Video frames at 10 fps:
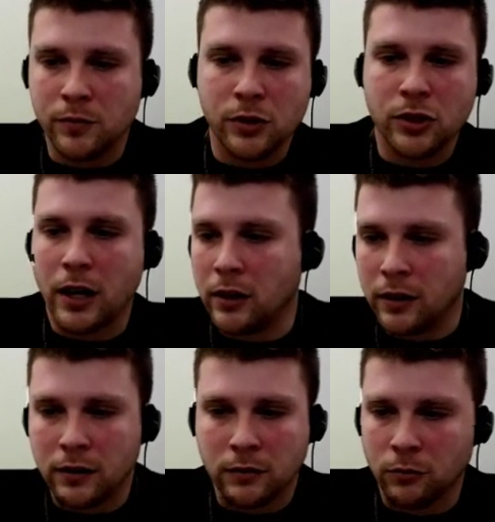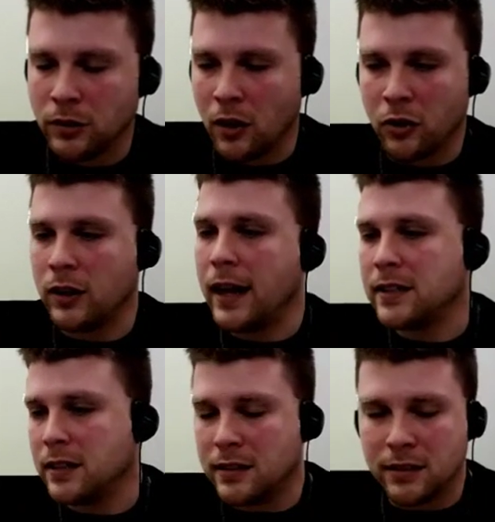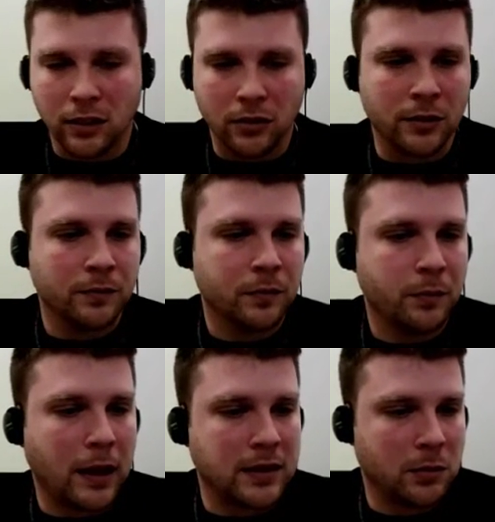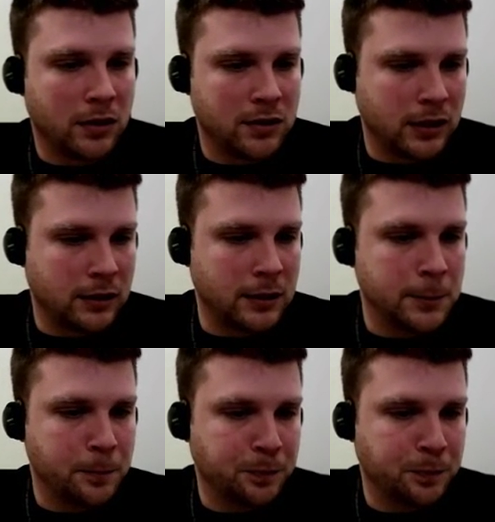share with other classes. The possibilities are endless.